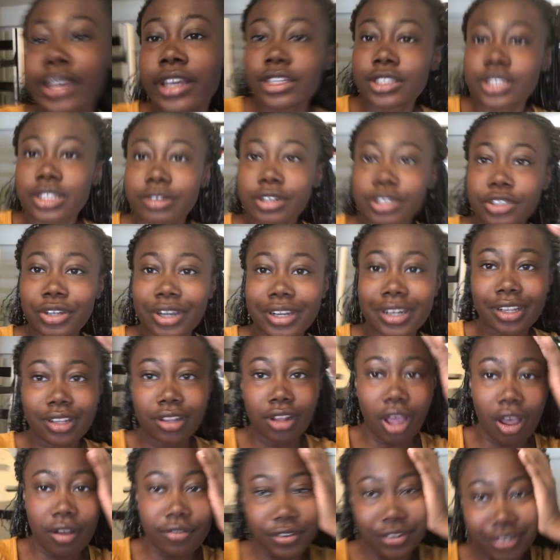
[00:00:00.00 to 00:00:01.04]
So we're trying to
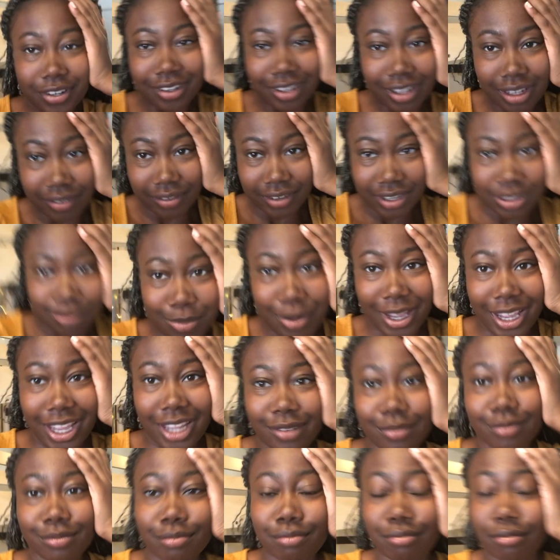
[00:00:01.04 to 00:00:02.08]
loft Olivia's
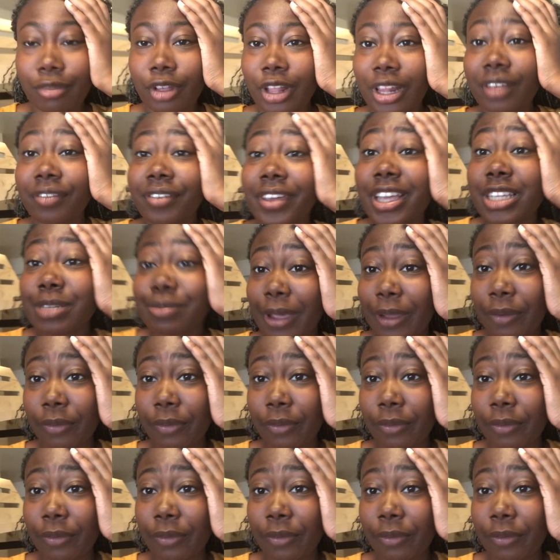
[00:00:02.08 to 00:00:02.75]
bed. Olivia is my